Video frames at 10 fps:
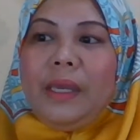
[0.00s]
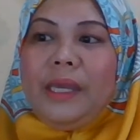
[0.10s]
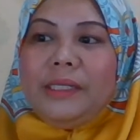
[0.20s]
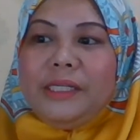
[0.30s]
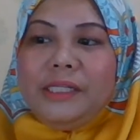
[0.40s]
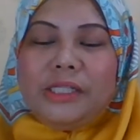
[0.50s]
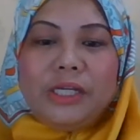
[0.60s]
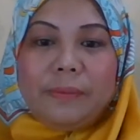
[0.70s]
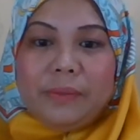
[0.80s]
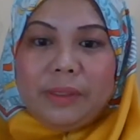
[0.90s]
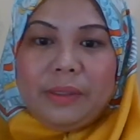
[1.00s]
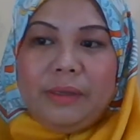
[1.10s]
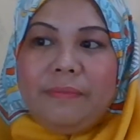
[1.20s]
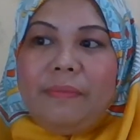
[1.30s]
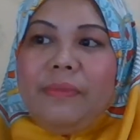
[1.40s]
In this
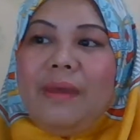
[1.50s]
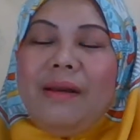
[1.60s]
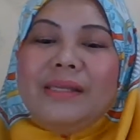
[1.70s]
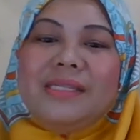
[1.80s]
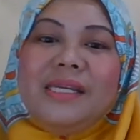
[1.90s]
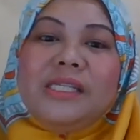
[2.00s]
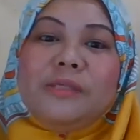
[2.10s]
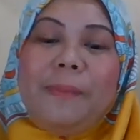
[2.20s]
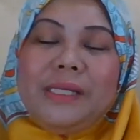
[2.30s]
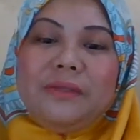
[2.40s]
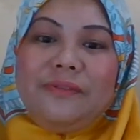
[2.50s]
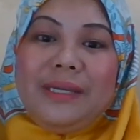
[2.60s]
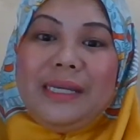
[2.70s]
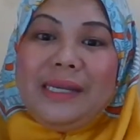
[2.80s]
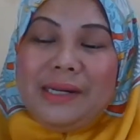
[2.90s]
chapter, there are 6
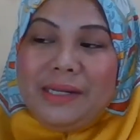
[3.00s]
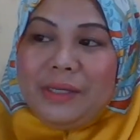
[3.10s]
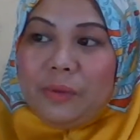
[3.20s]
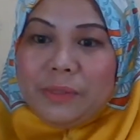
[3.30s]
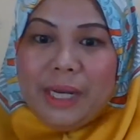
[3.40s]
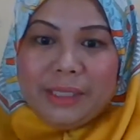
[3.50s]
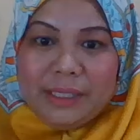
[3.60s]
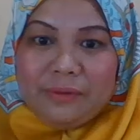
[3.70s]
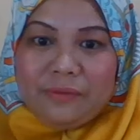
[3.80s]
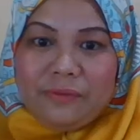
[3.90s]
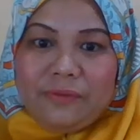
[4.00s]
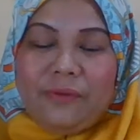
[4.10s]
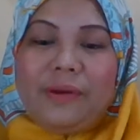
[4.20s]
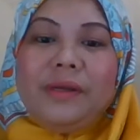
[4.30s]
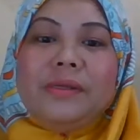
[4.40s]
specific learning objectives
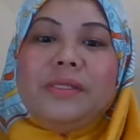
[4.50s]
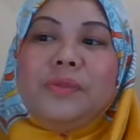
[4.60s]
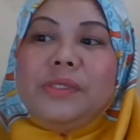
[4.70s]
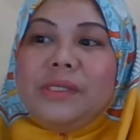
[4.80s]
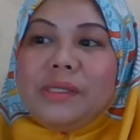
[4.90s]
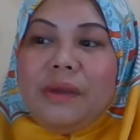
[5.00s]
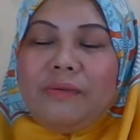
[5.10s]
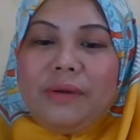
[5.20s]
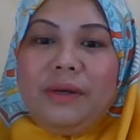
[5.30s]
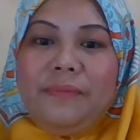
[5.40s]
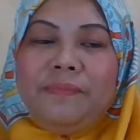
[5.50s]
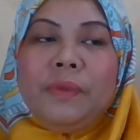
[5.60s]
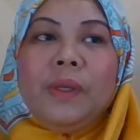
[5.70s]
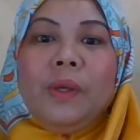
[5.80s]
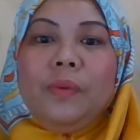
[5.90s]
for us to discover,
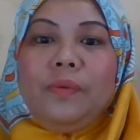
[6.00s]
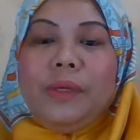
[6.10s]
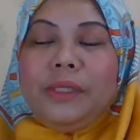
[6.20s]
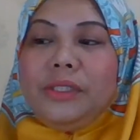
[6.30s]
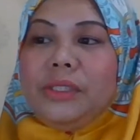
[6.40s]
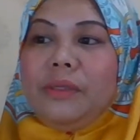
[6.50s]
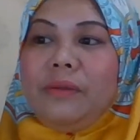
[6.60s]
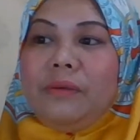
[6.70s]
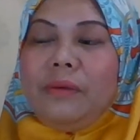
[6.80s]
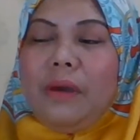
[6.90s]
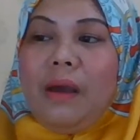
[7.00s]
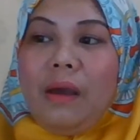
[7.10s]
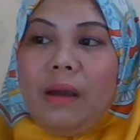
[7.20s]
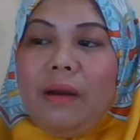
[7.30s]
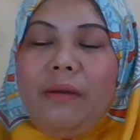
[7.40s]
which
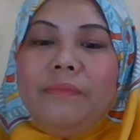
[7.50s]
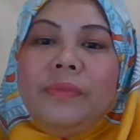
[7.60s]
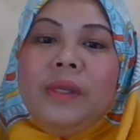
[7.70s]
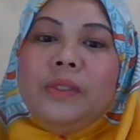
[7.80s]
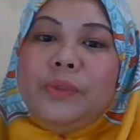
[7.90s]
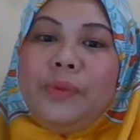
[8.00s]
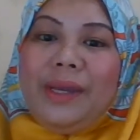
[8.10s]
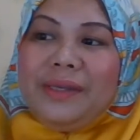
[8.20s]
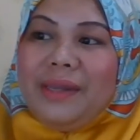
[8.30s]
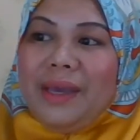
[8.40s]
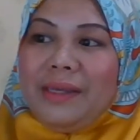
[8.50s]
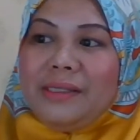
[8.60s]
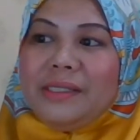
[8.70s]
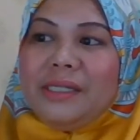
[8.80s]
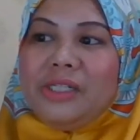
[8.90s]
are to
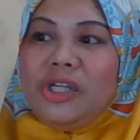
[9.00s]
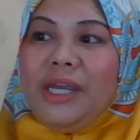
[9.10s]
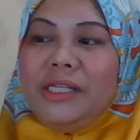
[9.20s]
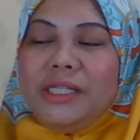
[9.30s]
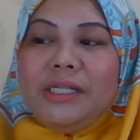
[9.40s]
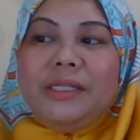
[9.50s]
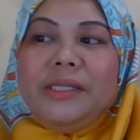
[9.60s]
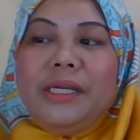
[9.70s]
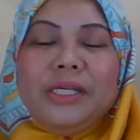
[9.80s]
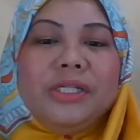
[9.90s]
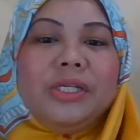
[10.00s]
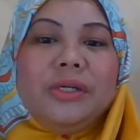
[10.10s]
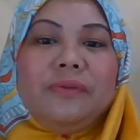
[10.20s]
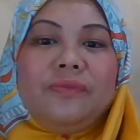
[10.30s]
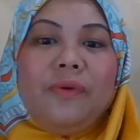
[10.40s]
recognize the changing
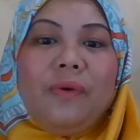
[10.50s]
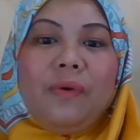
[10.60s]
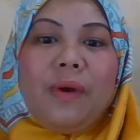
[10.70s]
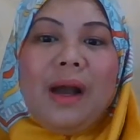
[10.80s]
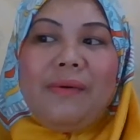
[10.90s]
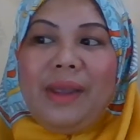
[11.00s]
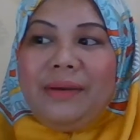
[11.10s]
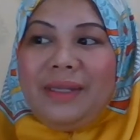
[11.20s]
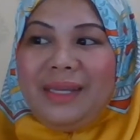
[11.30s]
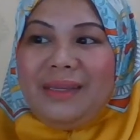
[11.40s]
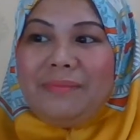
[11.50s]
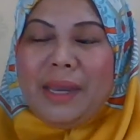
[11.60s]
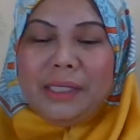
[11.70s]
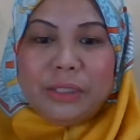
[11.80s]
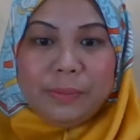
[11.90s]
nature for R&D
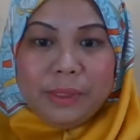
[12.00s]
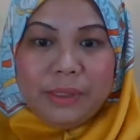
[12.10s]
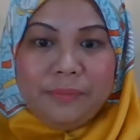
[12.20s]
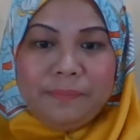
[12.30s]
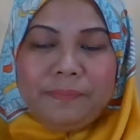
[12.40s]
management,